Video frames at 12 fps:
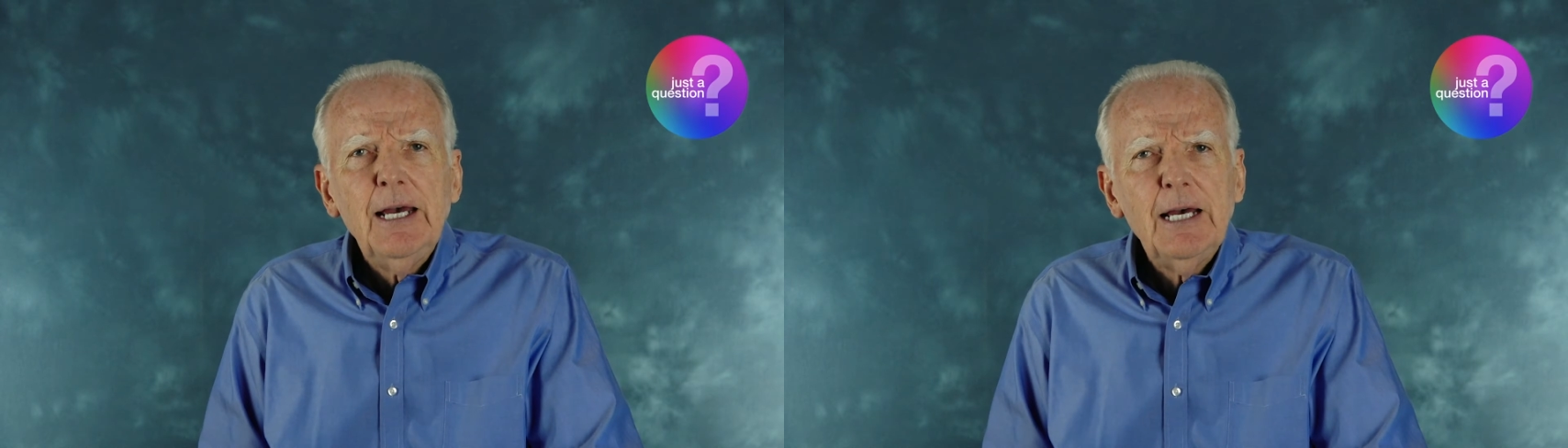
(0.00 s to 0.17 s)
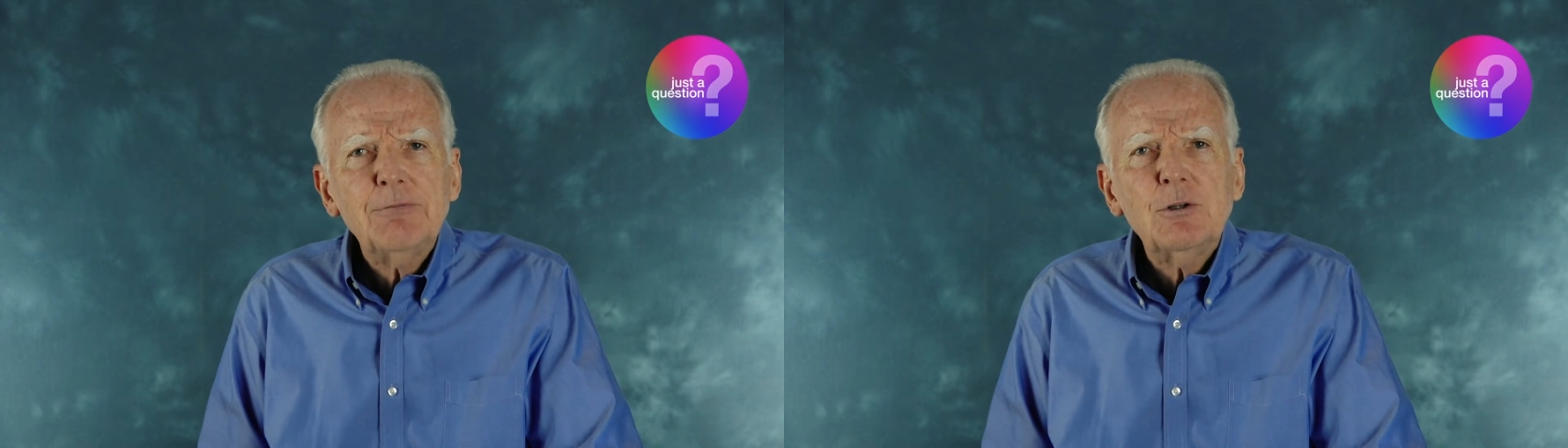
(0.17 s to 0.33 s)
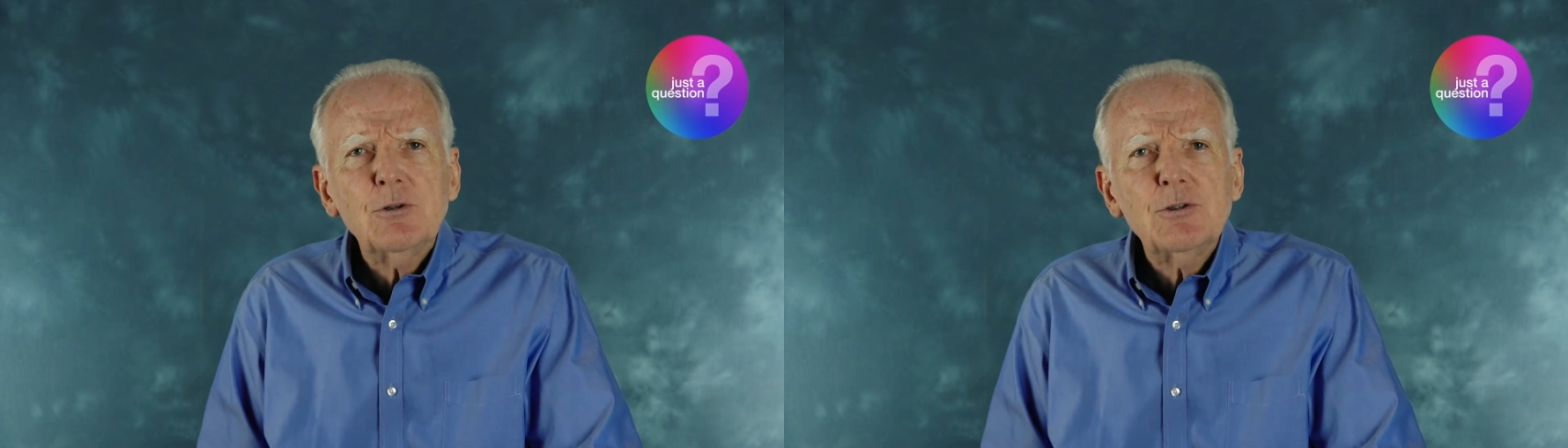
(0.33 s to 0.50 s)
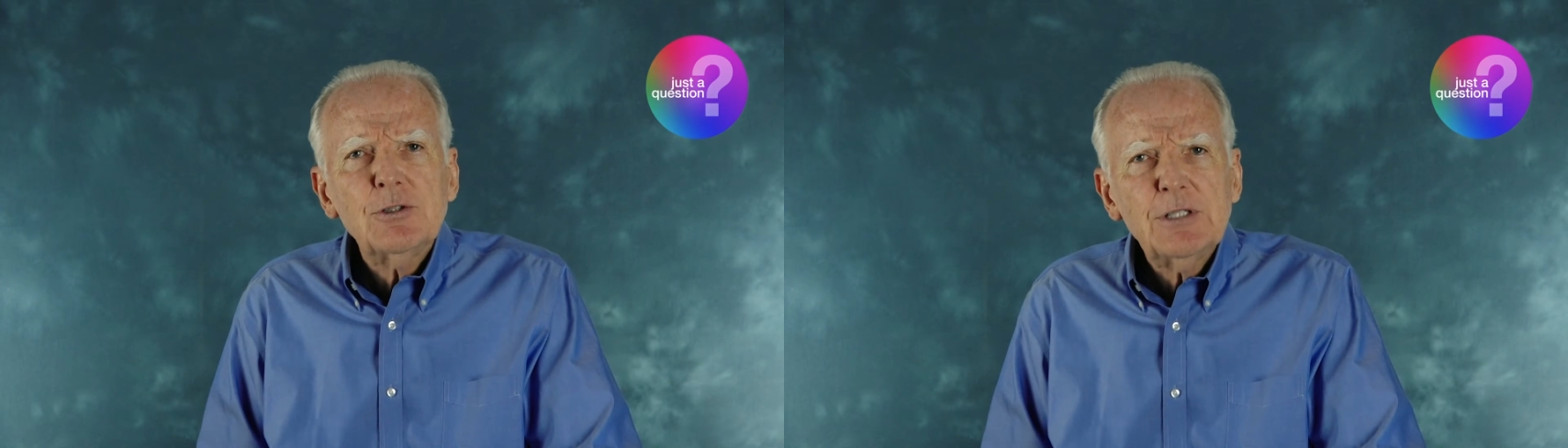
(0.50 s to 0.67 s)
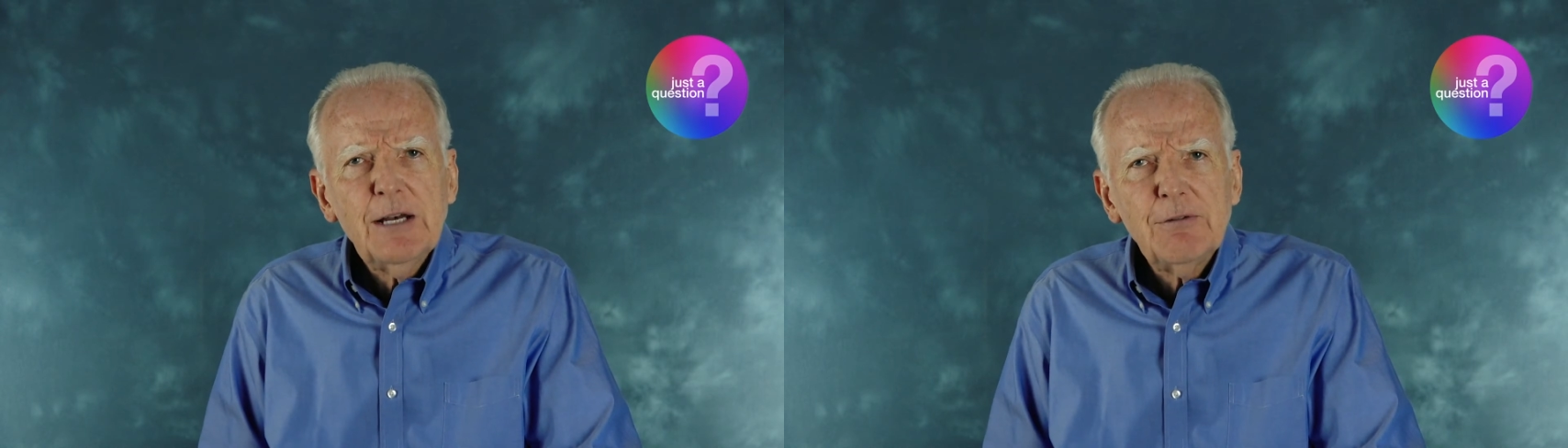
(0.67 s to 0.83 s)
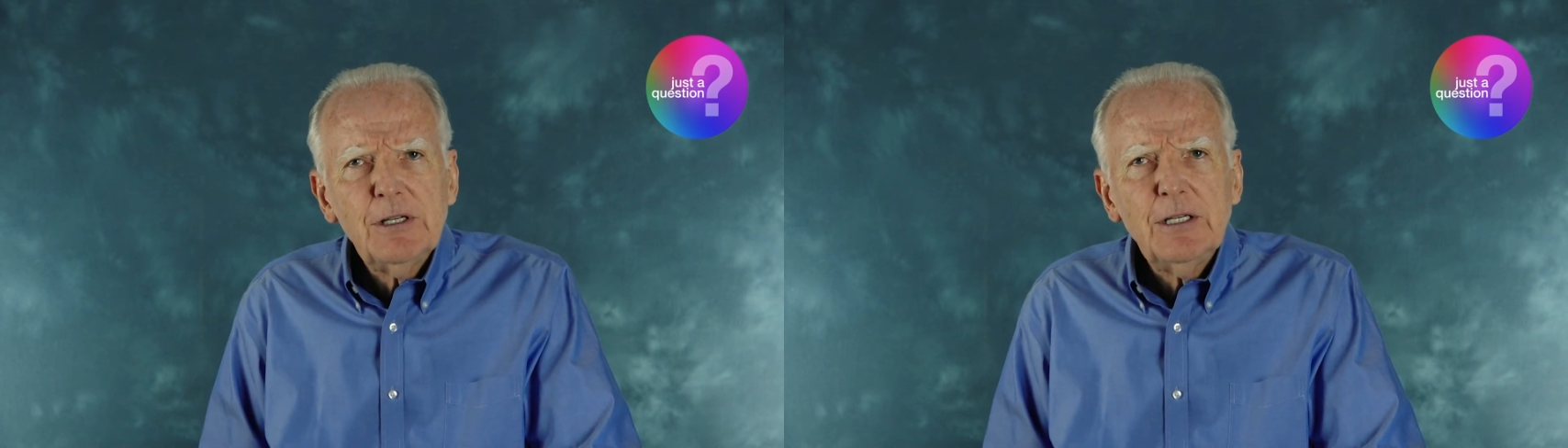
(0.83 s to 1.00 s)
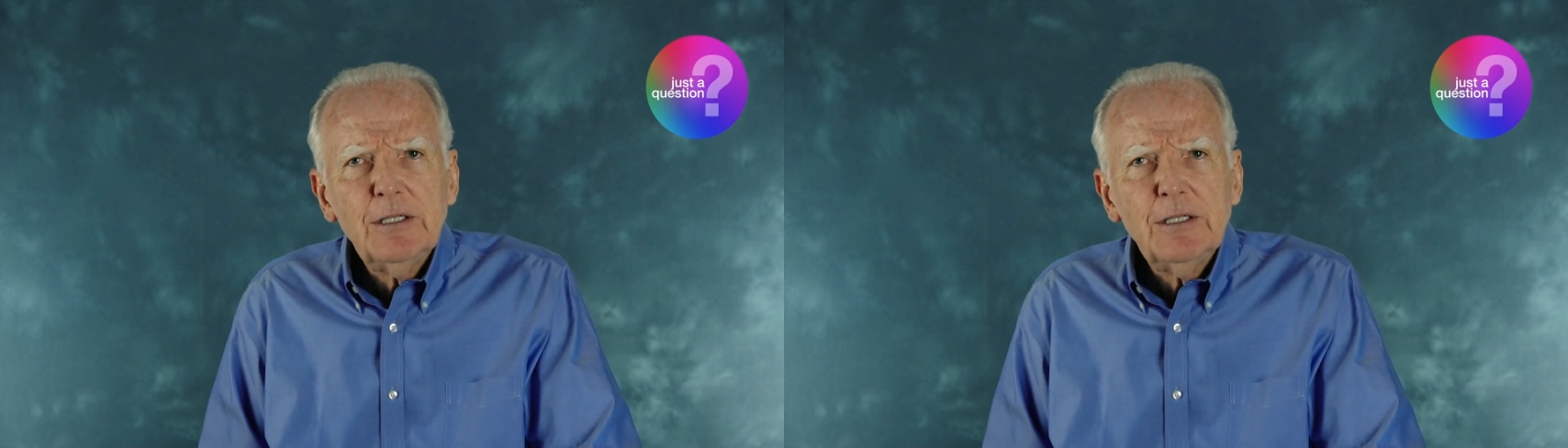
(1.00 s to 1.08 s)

After 70